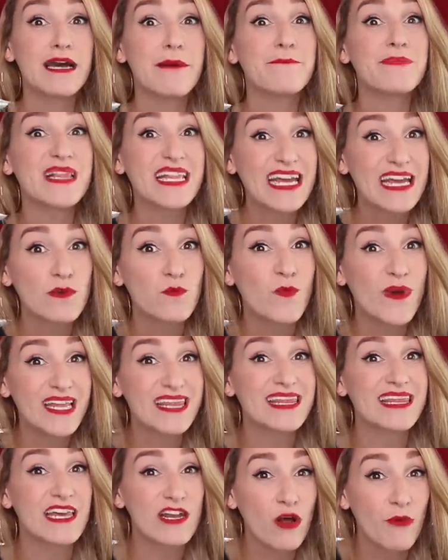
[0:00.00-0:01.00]
complete
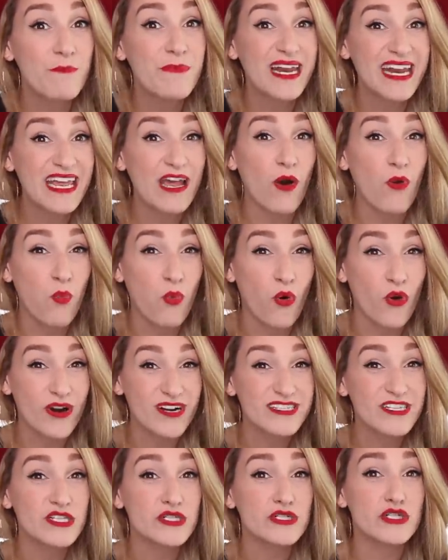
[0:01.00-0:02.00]
with little mini
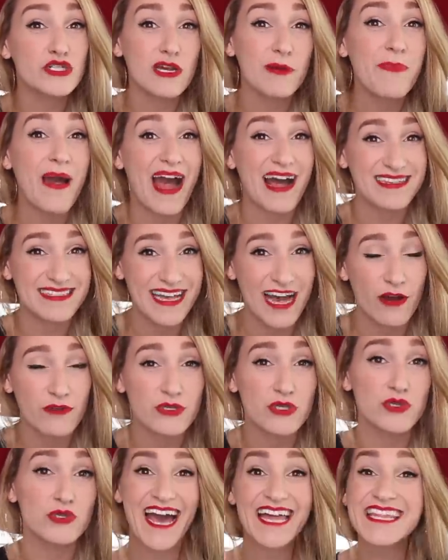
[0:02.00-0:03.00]
awards to pass out.